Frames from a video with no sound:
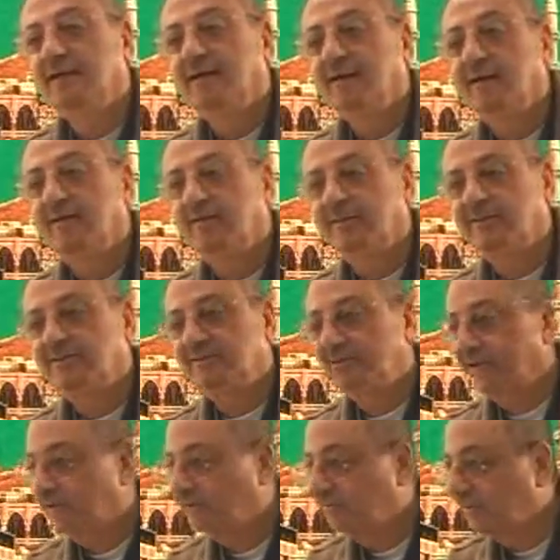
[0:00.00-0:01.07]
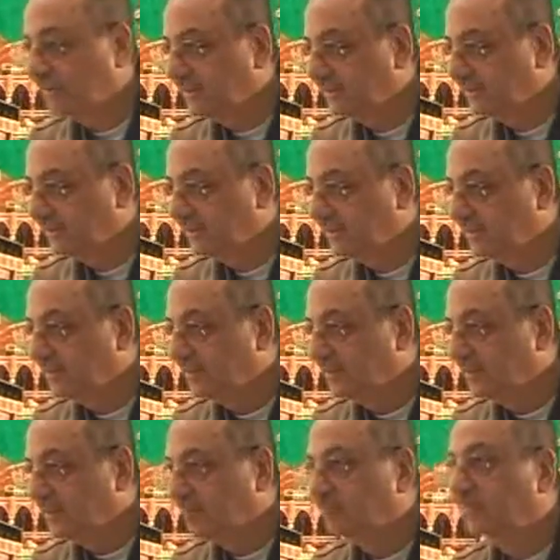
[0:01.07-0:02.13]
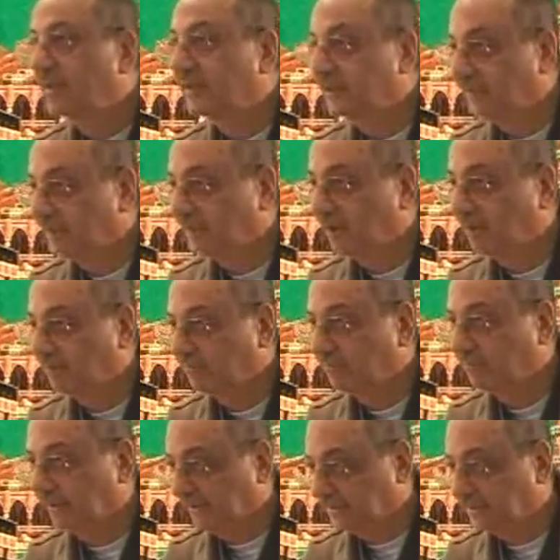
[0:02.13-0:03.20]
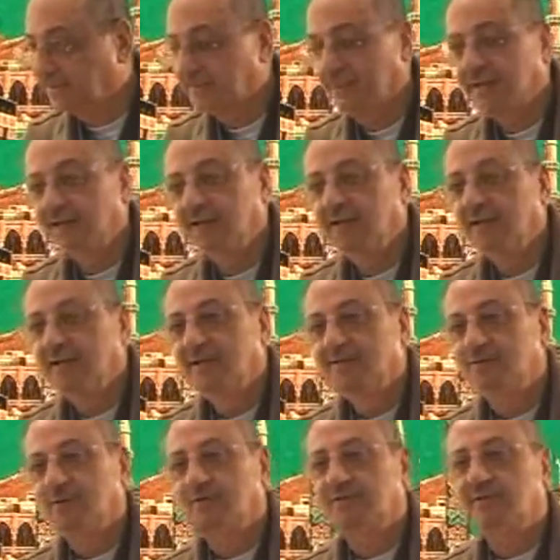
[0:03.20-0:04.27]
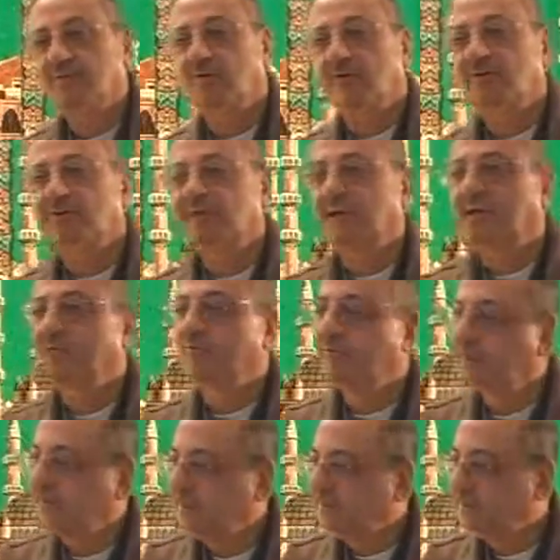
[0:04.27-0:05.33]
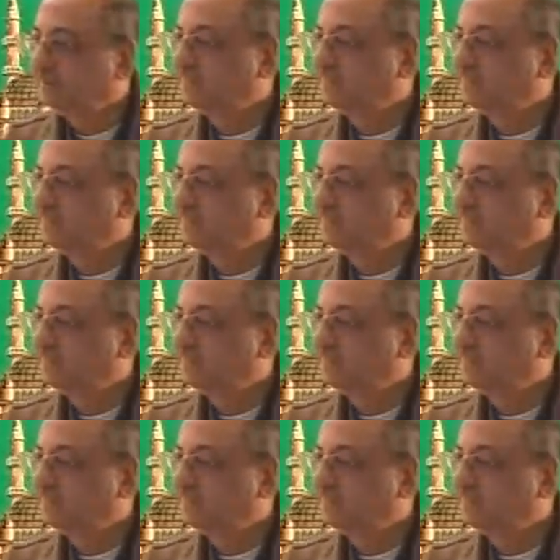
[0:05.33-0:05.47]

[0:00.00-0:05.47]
What is takwini? Making of it. So what is takwin?